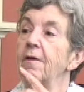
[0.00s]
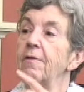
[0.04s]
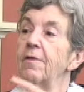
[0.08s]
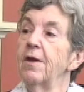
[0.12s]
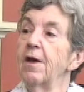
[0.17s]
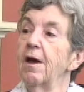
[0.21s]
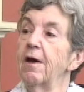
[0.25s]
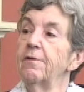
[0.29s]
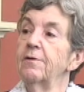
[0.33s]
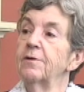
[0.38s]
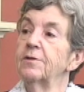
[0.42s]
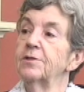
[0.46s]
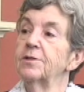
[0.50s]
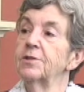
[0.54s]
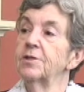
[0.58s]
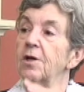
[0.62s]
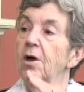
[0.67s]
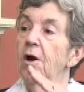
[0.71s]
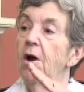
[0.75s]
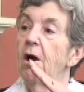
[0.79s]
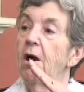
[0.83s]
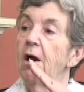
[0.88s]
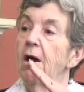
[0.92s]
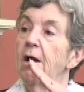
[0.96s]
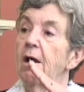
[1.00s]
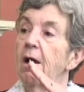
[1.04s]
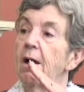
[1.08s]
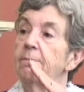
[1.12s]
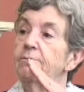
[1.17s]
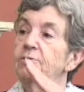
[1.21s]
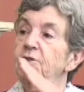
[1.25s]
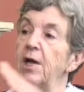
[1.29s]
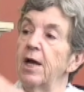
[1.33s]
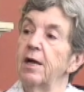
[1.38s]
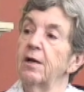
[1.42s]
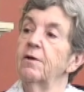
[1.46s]
The others are
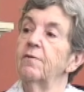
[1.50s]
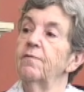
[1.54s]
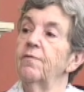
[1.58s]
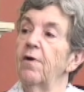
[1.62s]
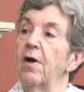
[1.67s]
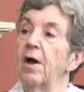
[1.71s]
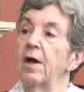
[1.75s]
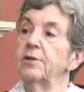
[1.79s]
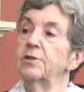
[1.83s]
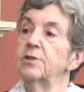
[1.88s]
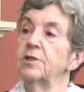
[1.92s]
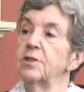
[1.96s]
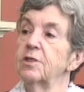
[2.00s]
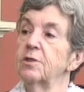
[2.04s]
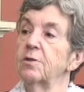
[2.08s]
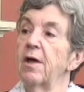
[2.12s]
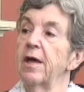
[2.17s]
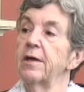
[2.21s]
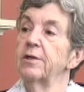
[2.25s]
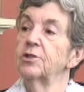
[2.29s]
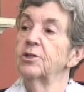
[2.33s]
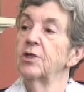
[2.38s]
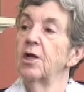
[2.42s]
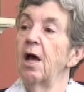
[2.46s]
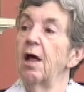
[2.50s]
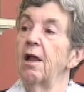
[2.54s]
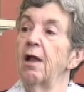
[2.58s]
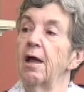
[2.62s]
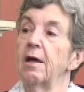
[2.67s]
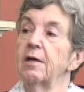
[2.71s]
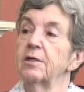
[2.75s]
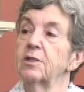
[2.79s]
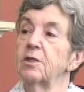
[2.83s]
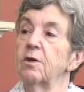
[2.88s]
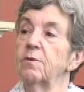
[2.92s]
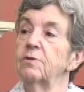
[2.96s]
objectified, just like
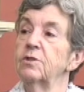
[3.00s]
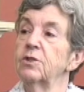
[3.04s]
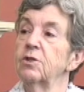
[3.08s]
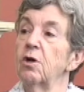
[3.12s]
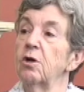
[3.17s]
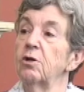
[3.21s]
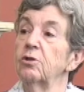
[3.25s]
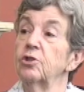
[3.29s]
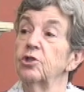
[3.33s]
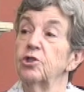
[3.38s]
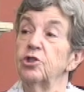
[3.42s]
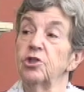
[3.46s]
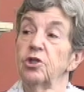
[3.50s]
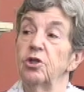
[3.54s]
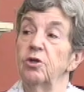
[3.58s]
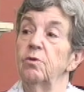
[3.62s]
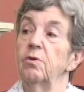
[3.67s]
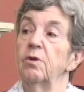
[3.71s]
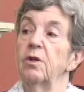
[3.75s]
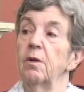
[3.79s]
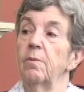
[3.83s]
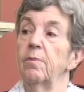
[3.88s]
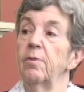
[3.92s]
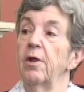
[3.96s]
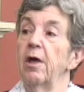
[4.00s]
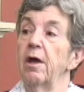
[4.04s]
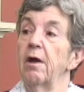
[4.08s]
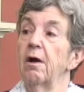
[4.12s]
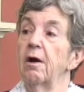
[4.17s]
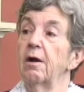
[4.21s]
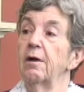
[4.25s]
Shylock is always called Jew in the play.